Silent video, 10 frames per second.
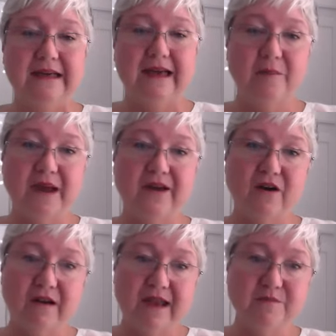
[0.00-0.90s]
about
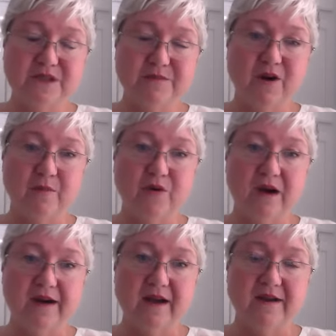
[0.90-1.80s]
our hempSMART
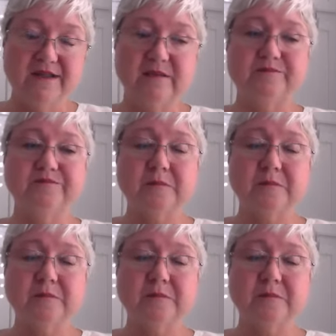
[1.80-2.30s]
products